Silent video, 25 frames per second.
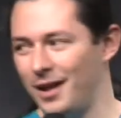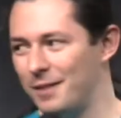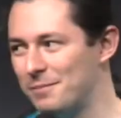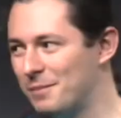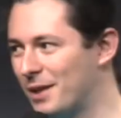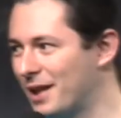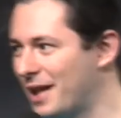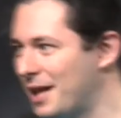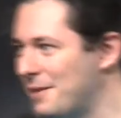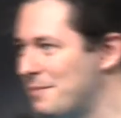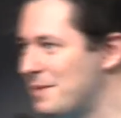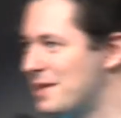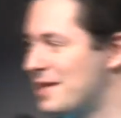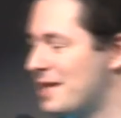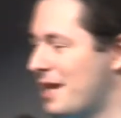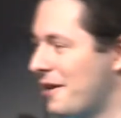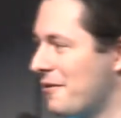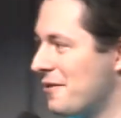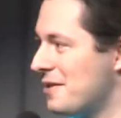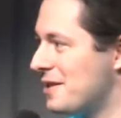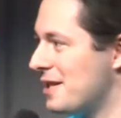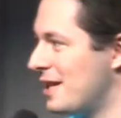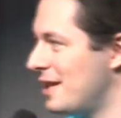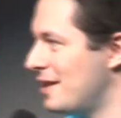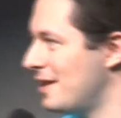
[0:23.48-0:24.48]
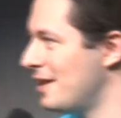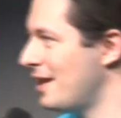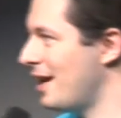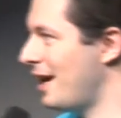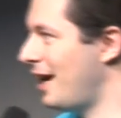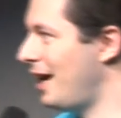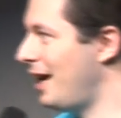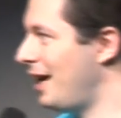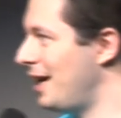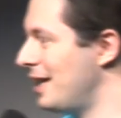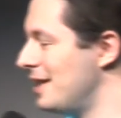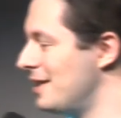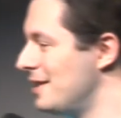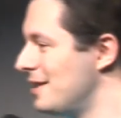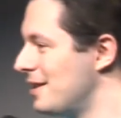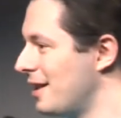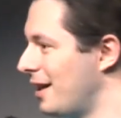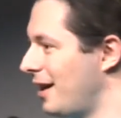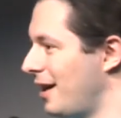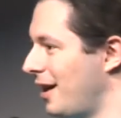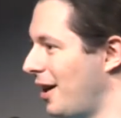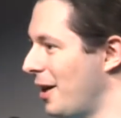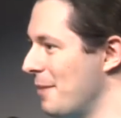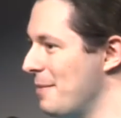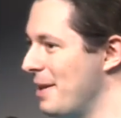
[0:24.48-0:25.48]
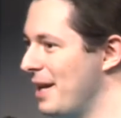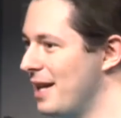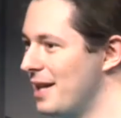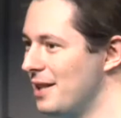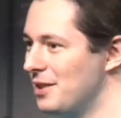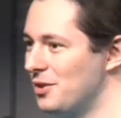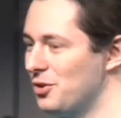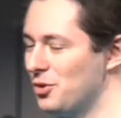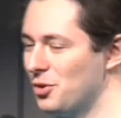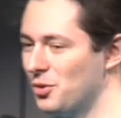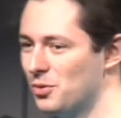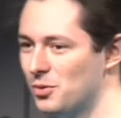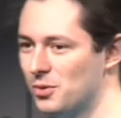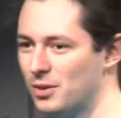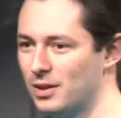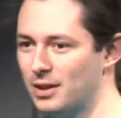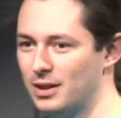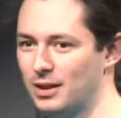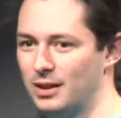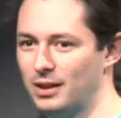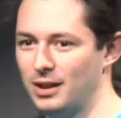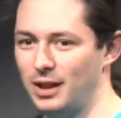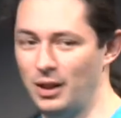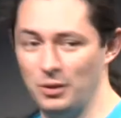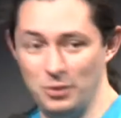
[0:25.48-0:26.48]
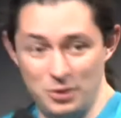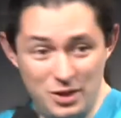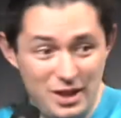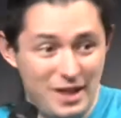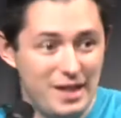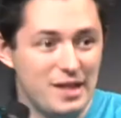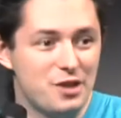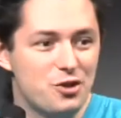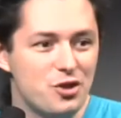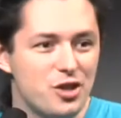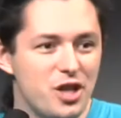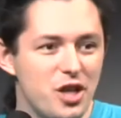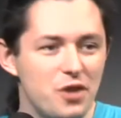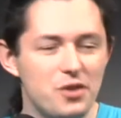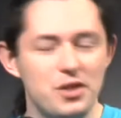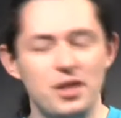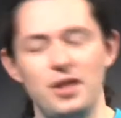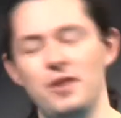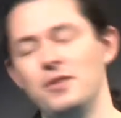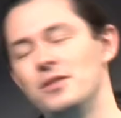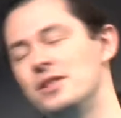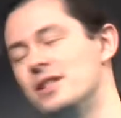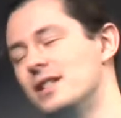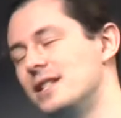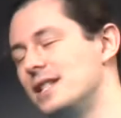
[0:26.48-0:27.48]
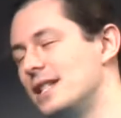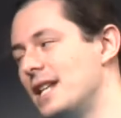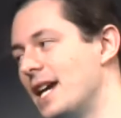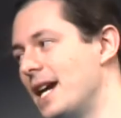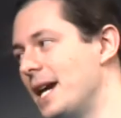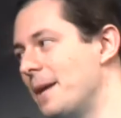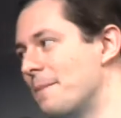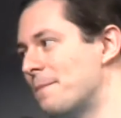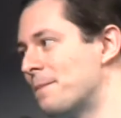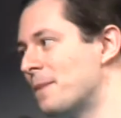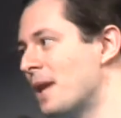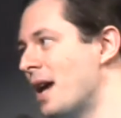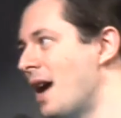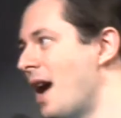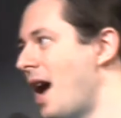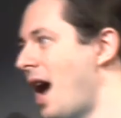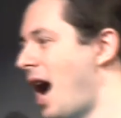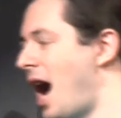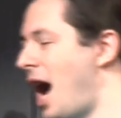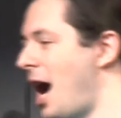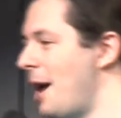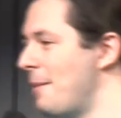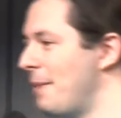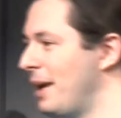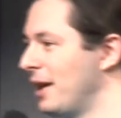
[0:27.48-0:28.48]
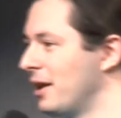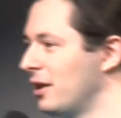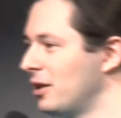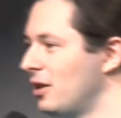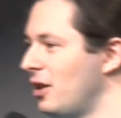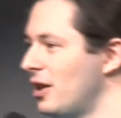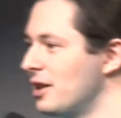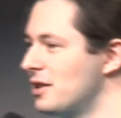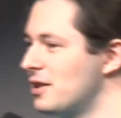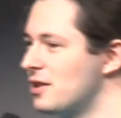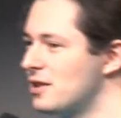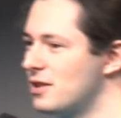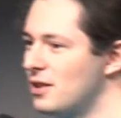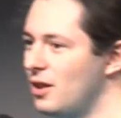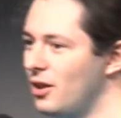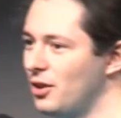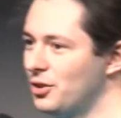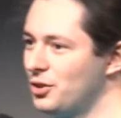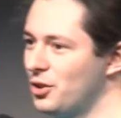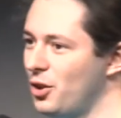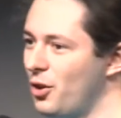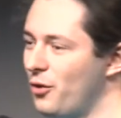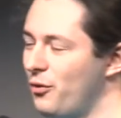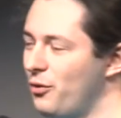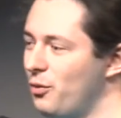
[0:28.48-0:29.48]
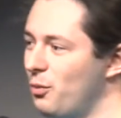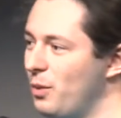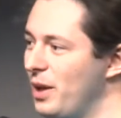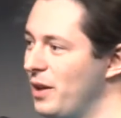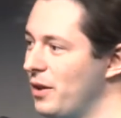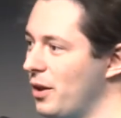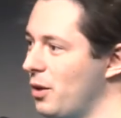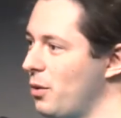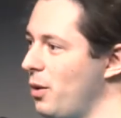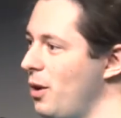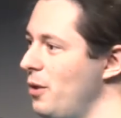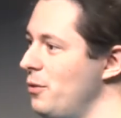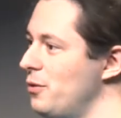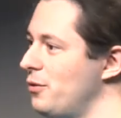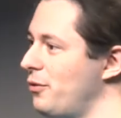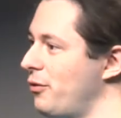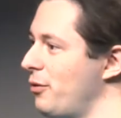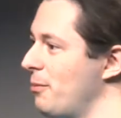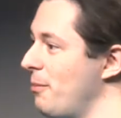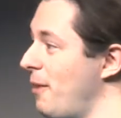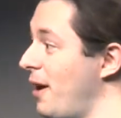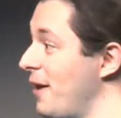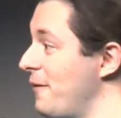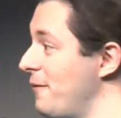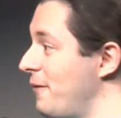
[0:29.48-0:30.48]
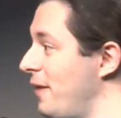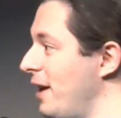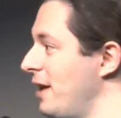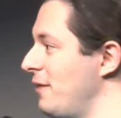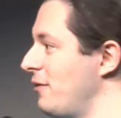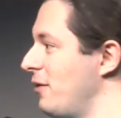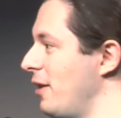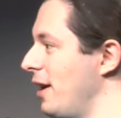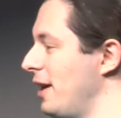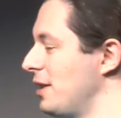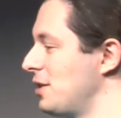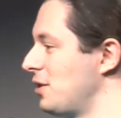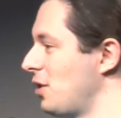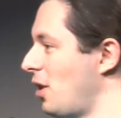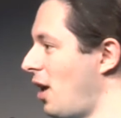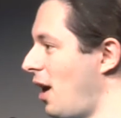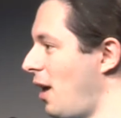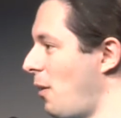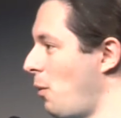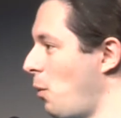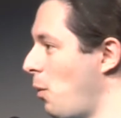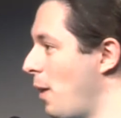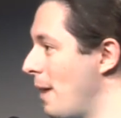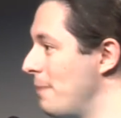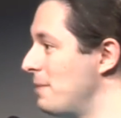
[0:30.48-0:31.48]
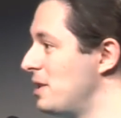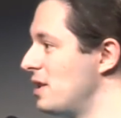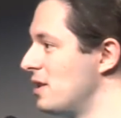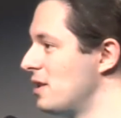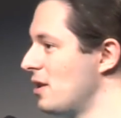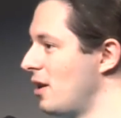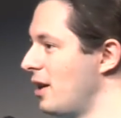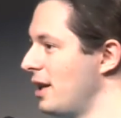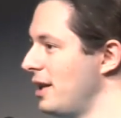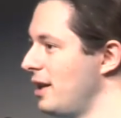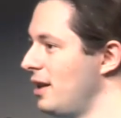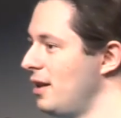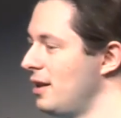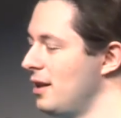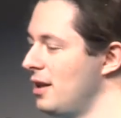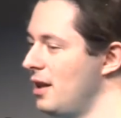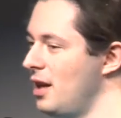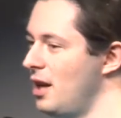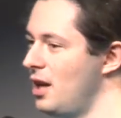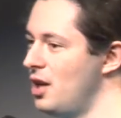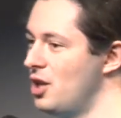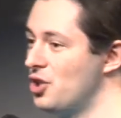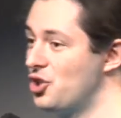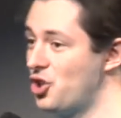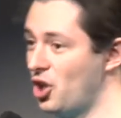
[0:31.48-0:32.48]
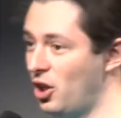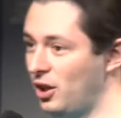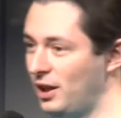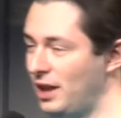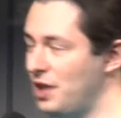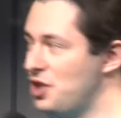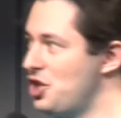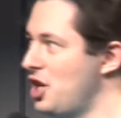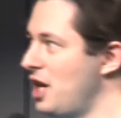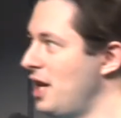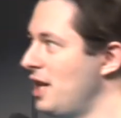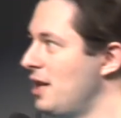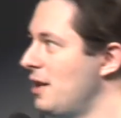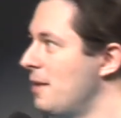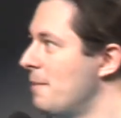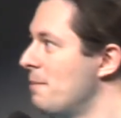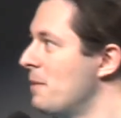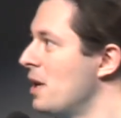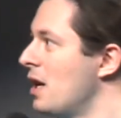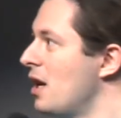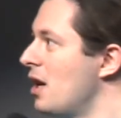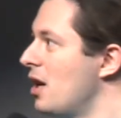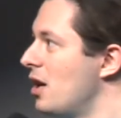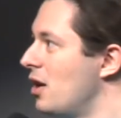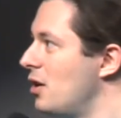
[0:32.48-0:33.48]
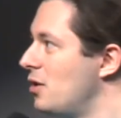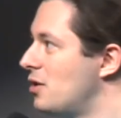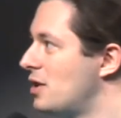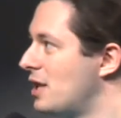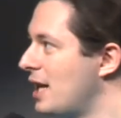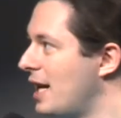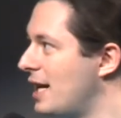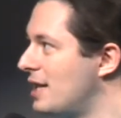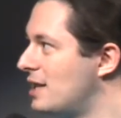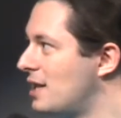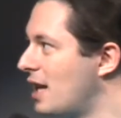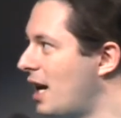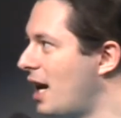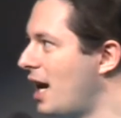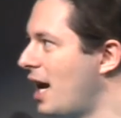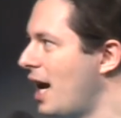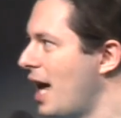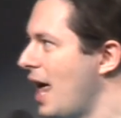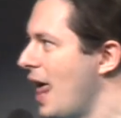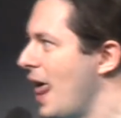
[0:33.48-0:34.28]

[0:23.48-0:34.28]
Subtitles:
my name's Terence Eden and I'm here to introduce you to today. And I'd like to start off with a quote from my favourite web designer, Charlie Sheen, who said, the